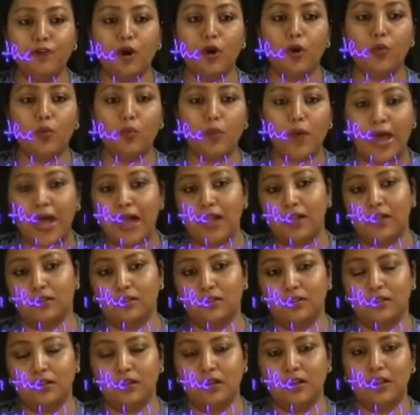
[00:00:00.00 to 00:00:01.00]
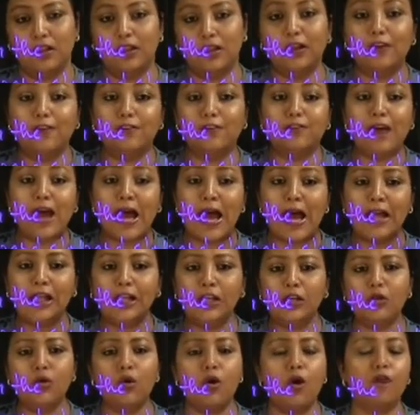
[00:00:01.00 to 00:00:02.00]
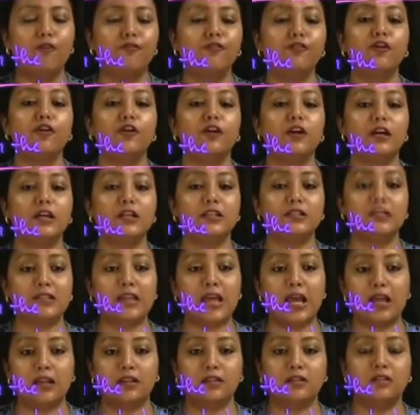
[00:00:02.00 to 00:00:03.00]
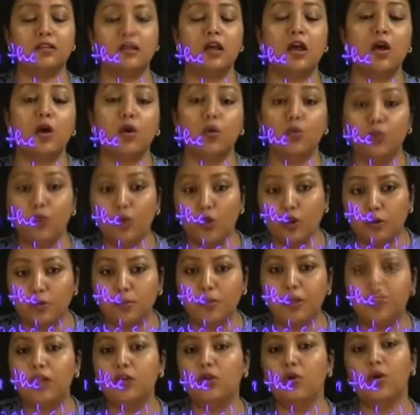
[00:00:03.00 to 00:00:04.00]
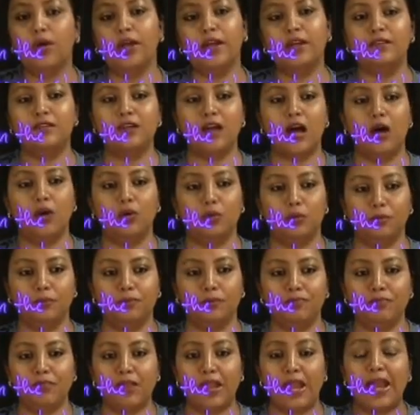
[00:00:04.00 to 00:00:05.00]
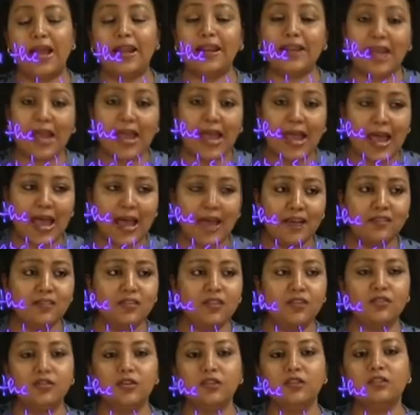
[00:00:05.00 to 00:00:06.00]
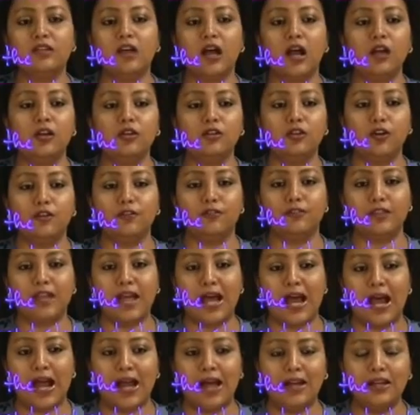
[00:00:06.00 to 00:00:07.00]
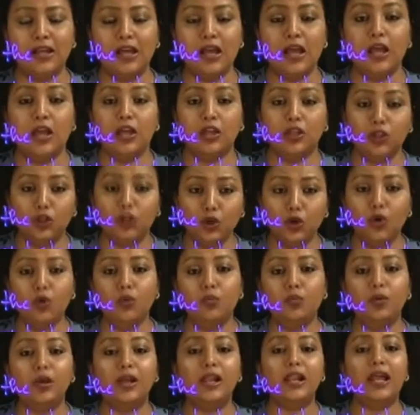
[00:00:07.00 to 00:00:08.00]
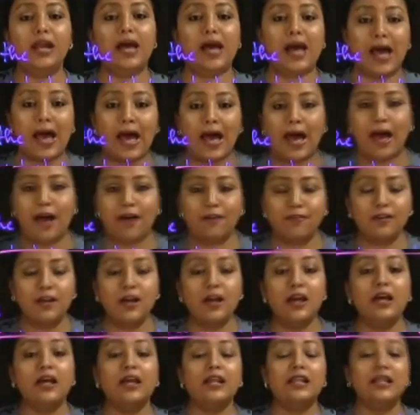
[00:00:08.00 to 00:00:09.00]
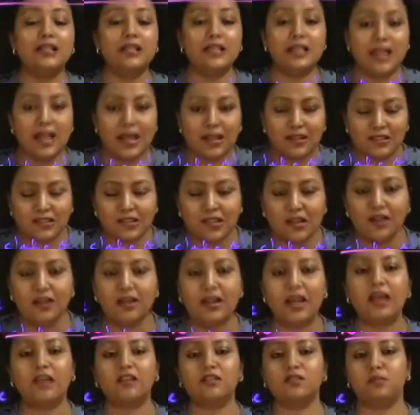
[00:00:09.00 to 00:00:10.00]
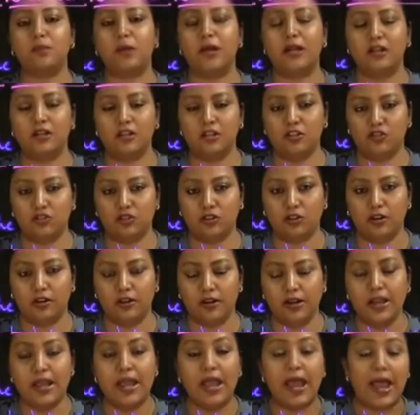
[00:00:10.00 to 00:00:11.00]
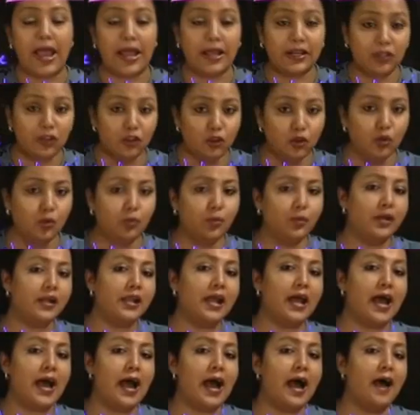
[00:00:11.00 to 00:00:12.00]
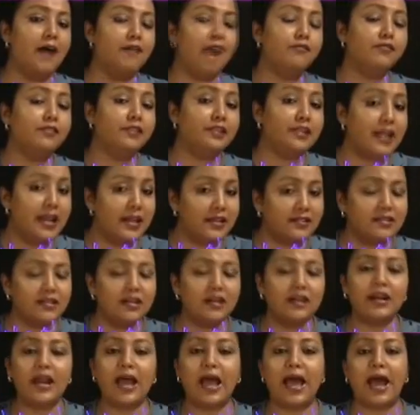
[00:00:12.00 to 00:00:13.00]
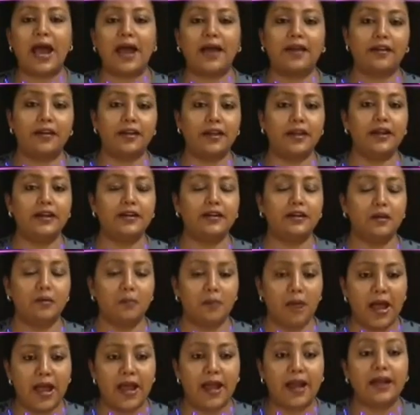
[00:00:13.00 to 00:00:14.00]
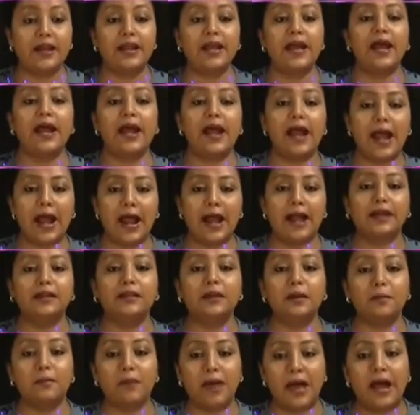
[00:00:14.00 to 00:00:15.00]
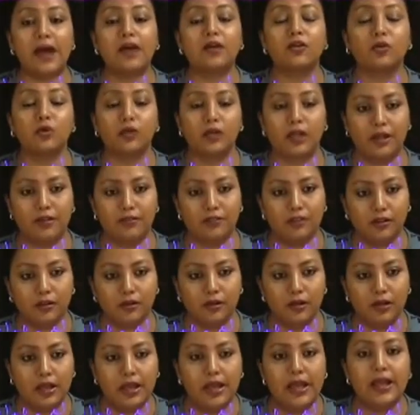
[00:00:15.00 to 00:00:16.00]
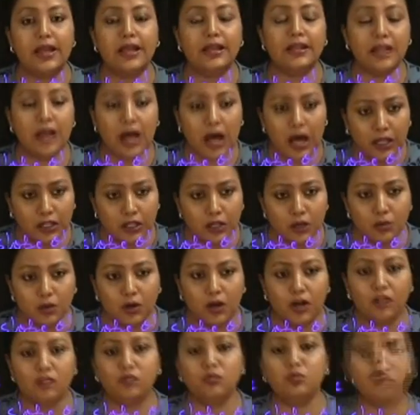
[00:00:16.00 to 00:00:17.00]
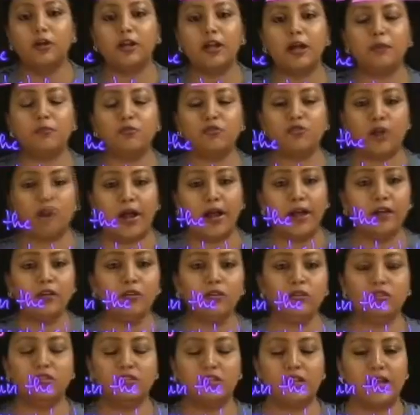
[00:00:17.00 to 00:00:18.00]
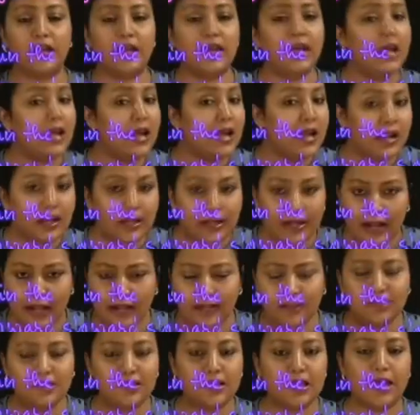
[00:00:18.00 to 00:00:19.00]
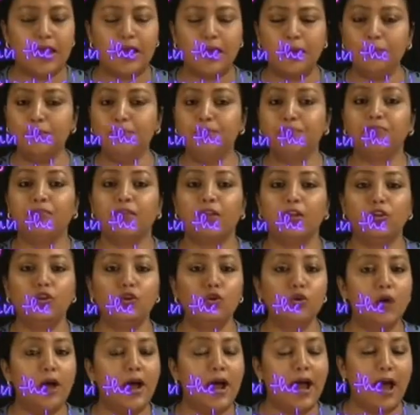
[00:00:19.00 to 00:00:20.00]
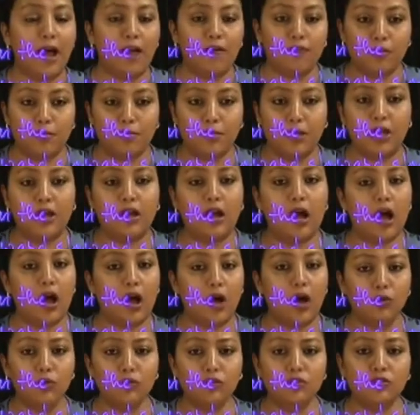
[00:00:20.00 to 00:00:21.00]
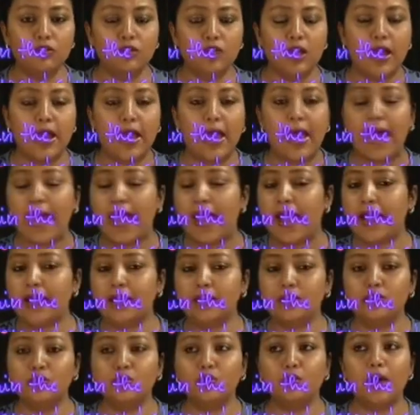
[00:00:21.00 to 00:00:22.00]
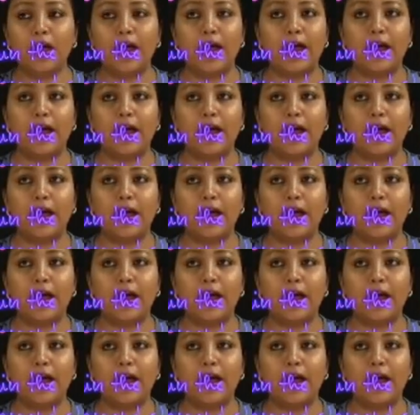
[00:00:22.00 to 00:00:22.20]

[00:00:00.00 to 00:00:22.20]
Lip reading: your wealth, the value of your assets would be going down, and as a result of that you will have lesser expenditure and you will have lesser aggregate demand at the macro level. In other words, what I am trying to say, let's say you have a big house and you